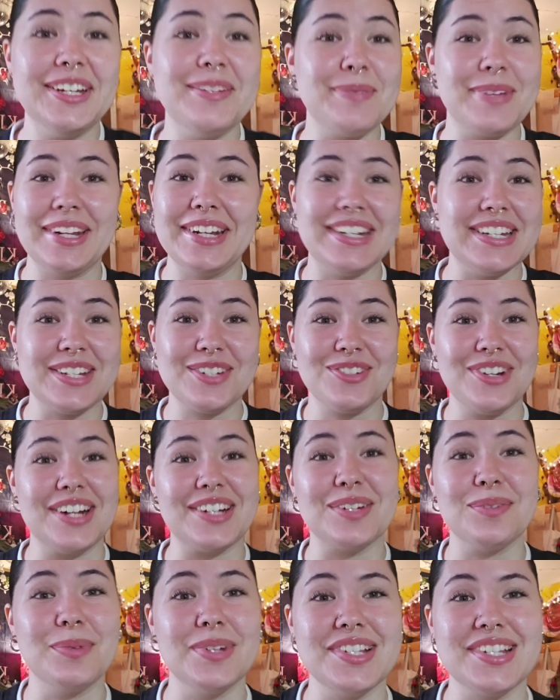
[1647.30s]
I'm getting
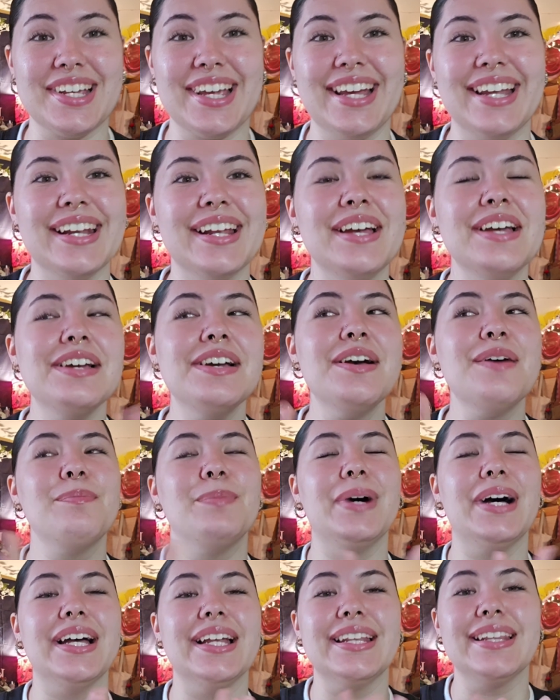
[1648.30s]
distracted once again.
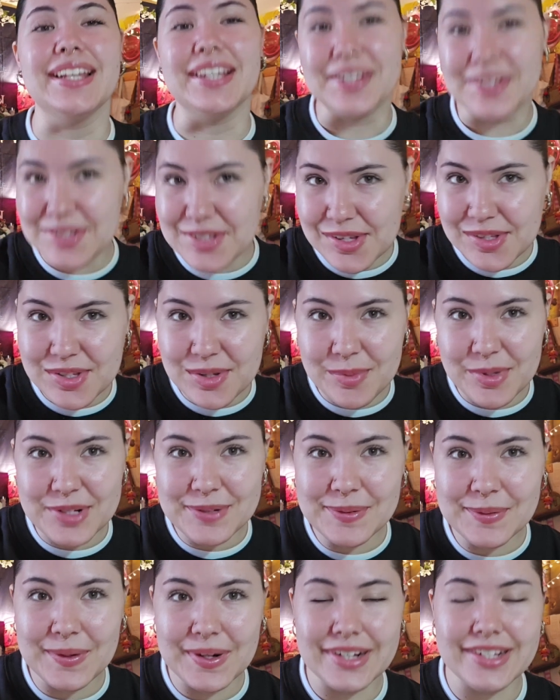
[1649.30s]
But thank you so much
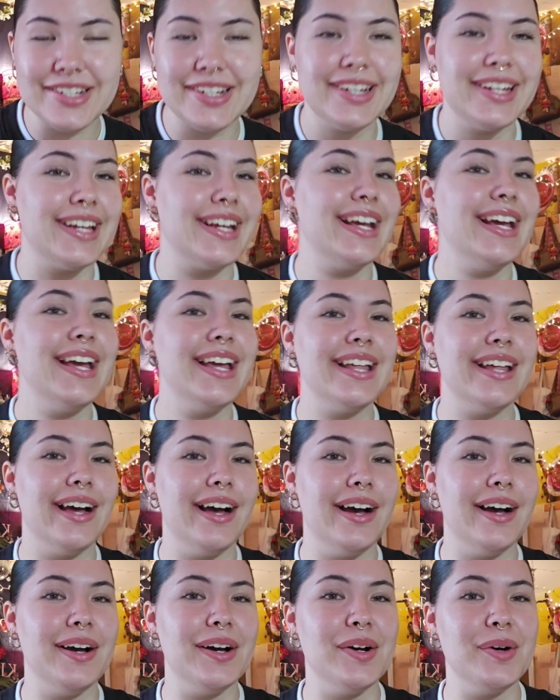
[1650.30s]
for watching.
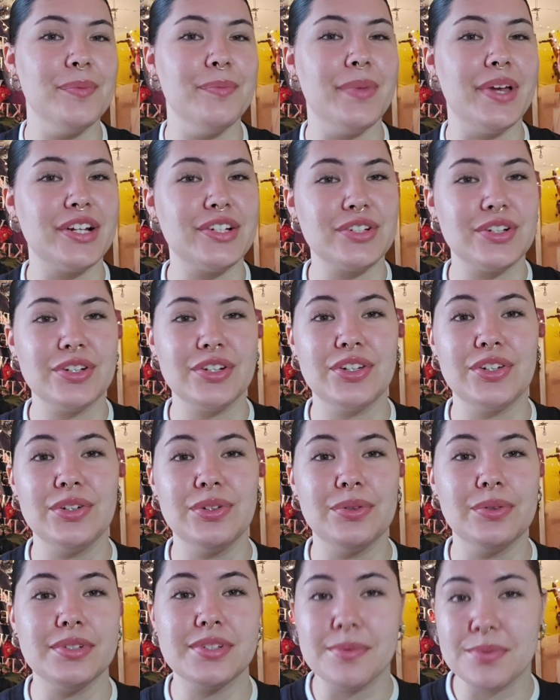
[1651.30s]
Make sure
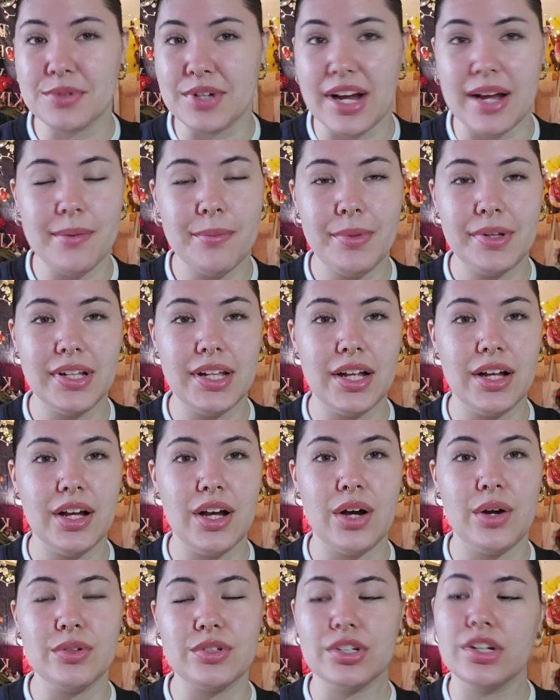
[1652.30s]
you subscribe
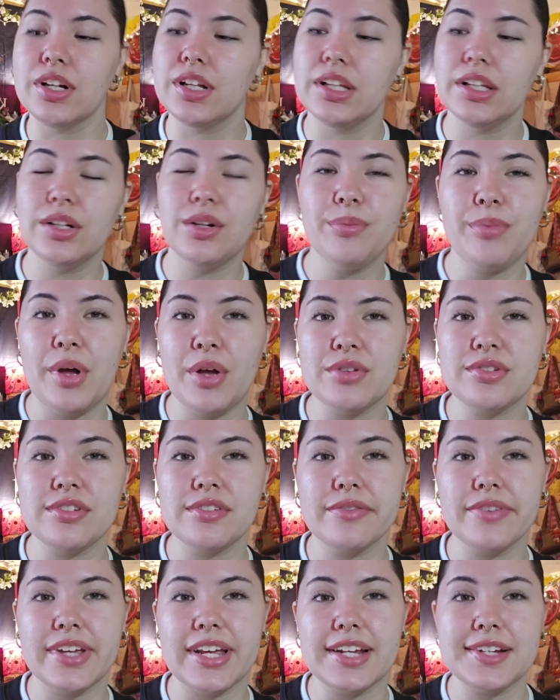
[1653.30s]
below, turn on the little post
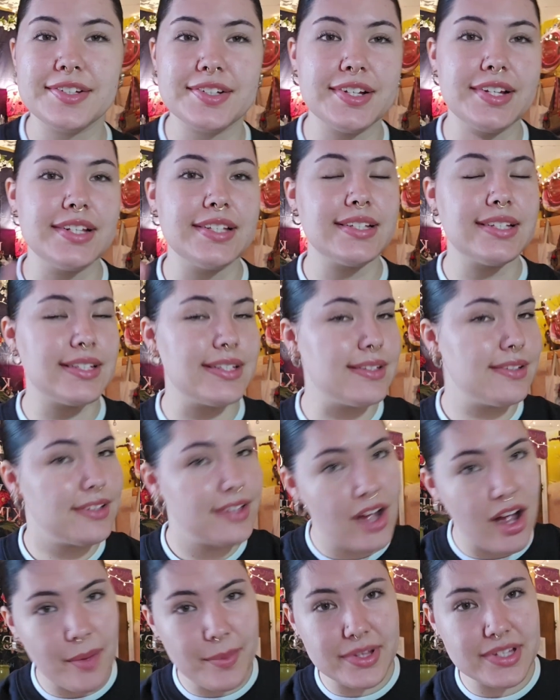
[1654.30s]
notifications,
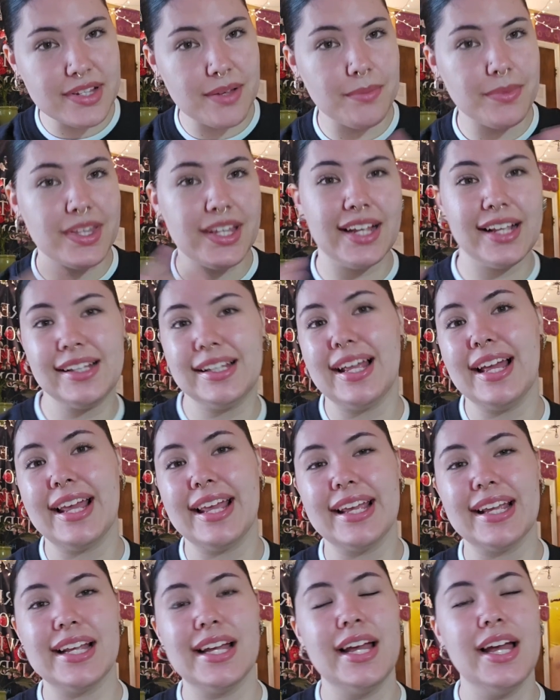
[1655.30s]
comment something
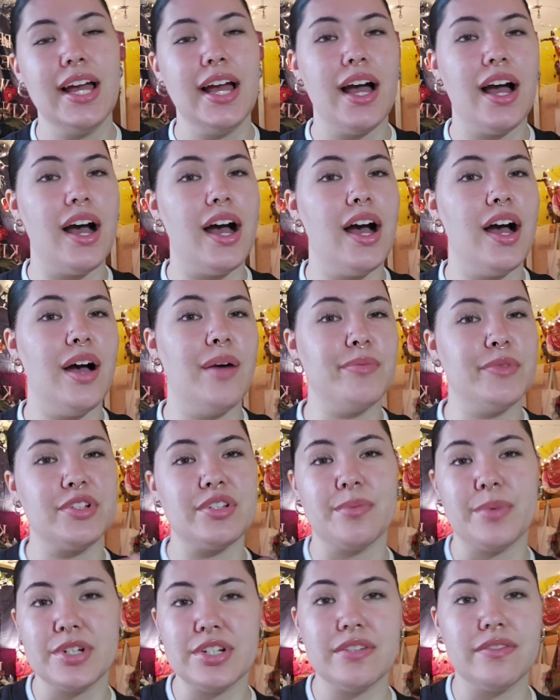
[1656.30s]
like, there's
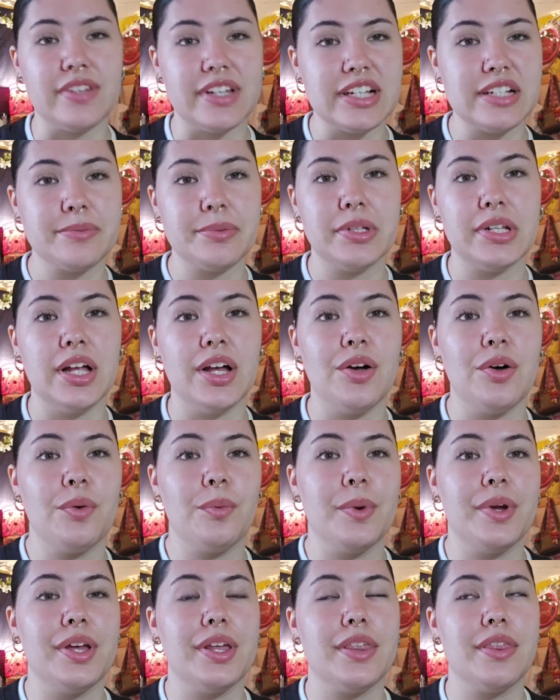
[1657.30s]
a bunch of links below
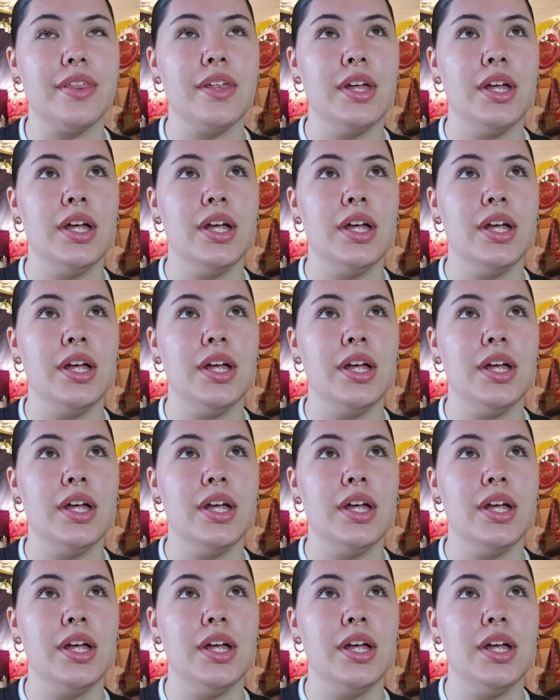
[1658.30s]
with,